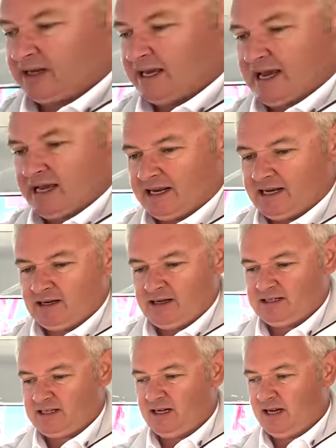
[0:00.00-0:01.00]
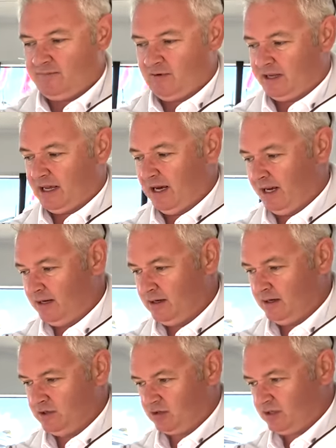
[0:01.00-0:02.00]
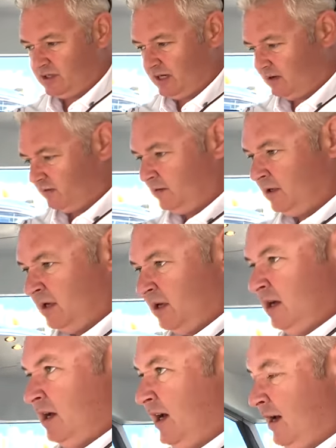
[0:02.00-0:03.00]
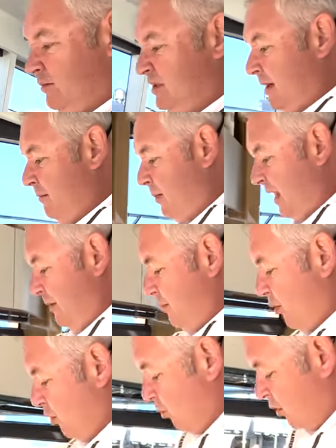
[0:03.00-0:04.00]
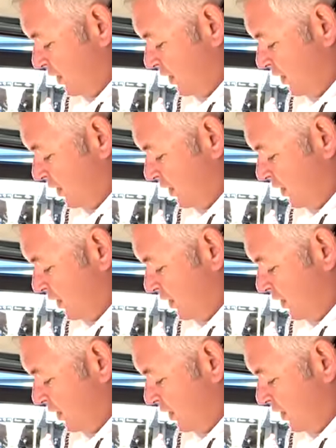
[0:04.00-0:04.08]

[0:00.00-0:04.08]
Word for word: galley, it's a lovely galley, as you can tell. Um, some people